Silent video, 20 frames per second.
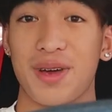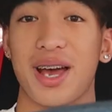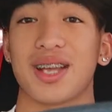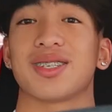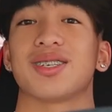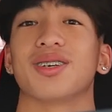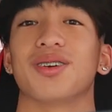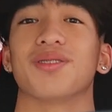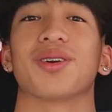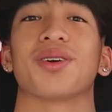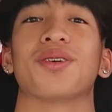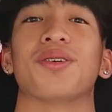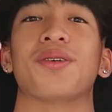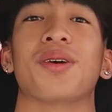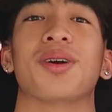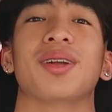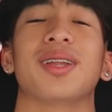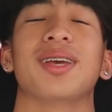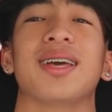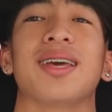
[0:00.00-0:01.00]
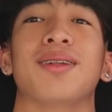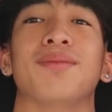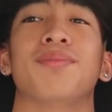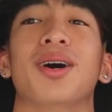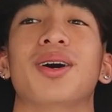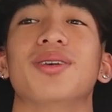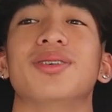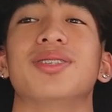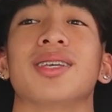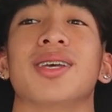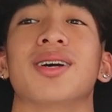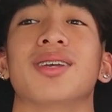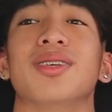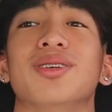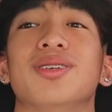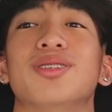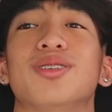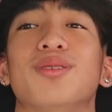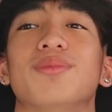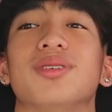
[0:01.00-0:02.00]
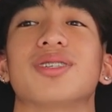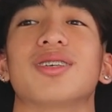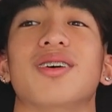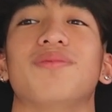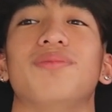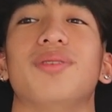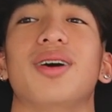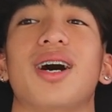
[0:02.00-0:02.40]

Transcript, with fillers: back to recording and posting on YouTube and stuff.